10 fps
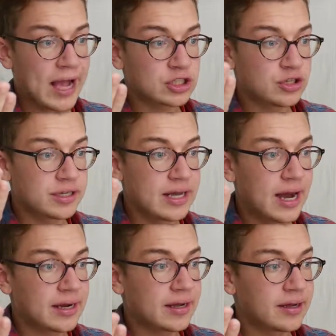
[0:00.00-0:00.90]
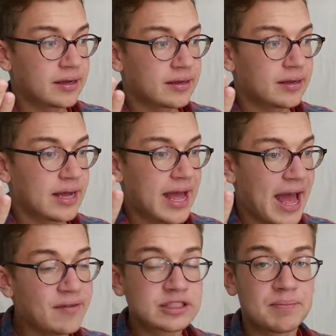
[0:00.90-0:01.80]
actually gotta
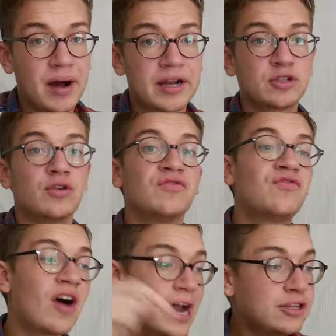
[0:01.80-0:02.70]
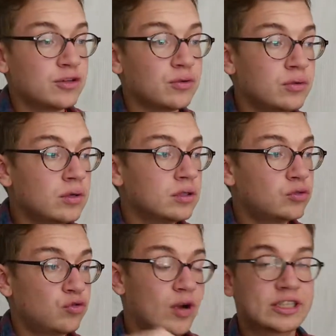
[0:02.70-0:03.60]
have somebody to invite you
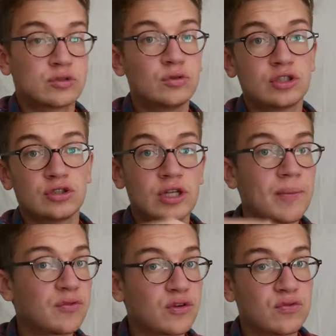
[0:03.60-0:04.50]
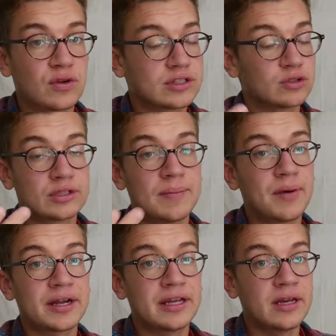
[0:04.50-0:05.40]
to Trustroots. So
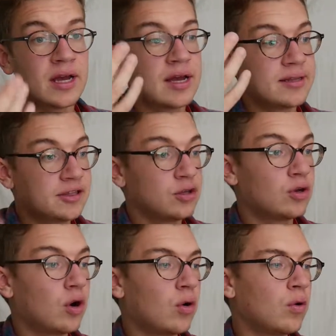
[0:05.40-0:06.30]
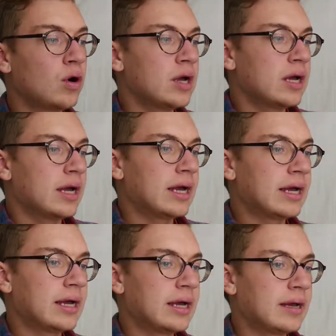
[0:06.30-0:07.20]
somebody that you know
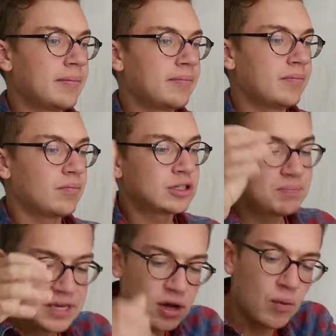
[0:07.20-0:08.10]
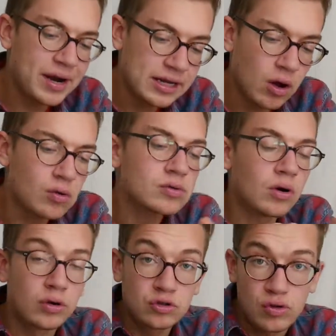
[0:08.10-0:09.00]
must be already
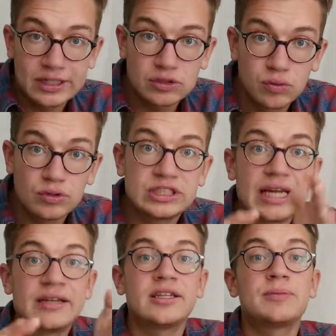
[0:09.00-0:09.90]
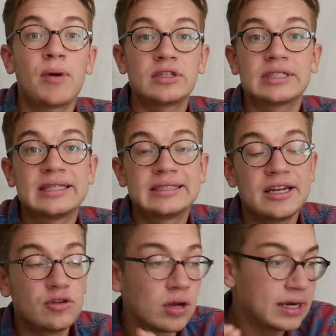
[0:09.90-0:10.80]
on Trustroots. Then this person can
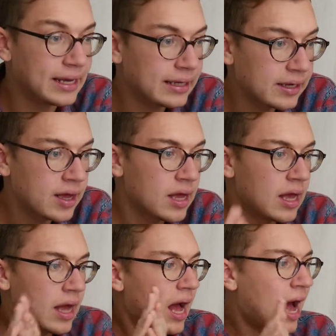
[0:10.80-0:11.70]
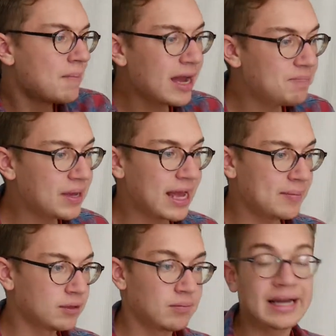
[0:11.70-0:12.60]
send you a link. I might be
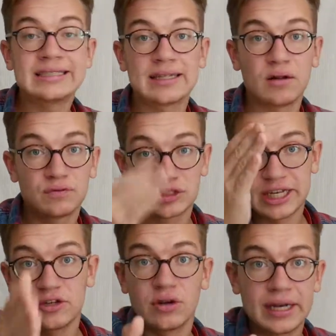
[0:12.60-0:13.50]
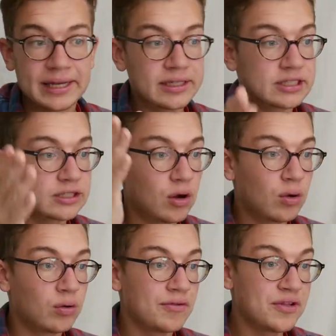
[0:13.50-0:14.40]
able myself to send you a link.
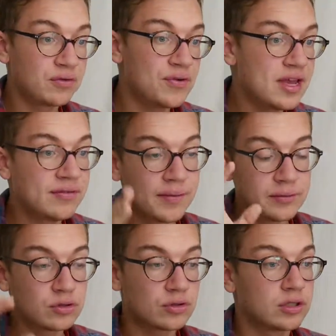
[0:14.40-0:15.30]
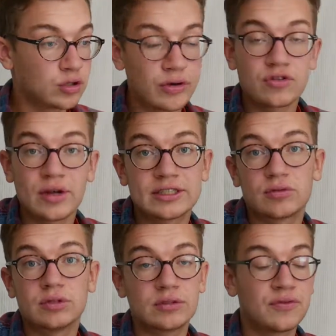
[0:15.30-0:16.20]
So feel free, if you want to join
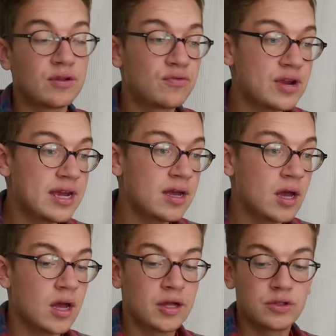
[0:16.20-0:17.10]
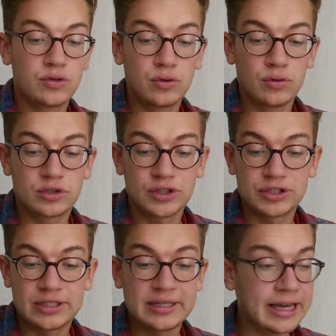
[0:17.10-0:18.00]
Trustroots, feel free to
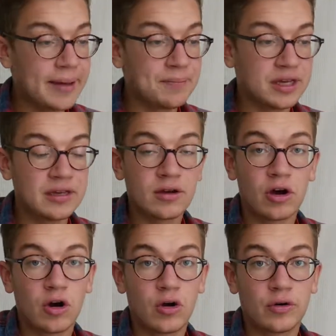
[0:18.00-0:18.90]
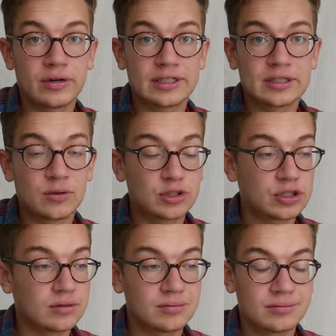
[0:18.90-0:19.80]
just DM me on a
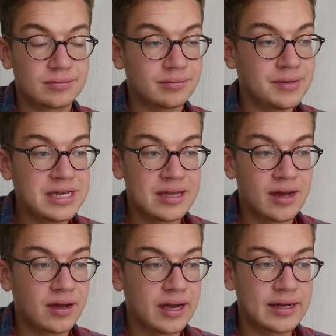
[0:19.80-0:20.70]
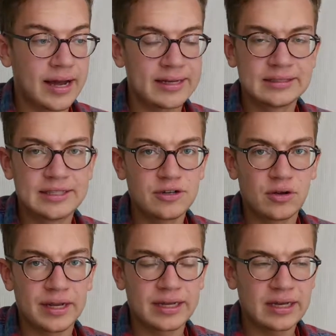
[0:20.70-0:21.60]
social media and I can send you
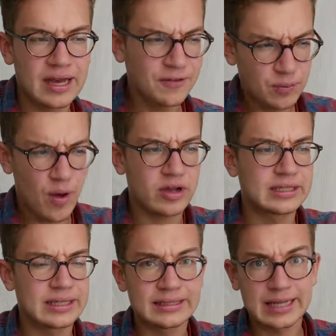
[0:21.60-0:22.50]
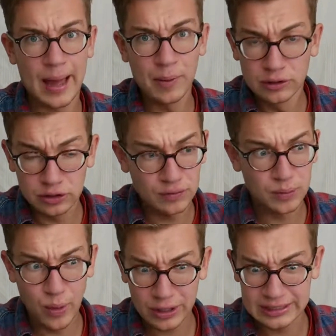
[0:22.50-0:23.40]
a link. If it works like this, I'm not sure if
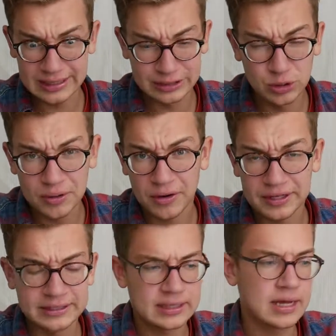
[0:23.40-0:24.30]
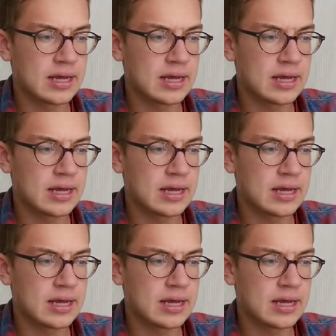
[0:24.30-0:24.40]
it works like this, to be honest,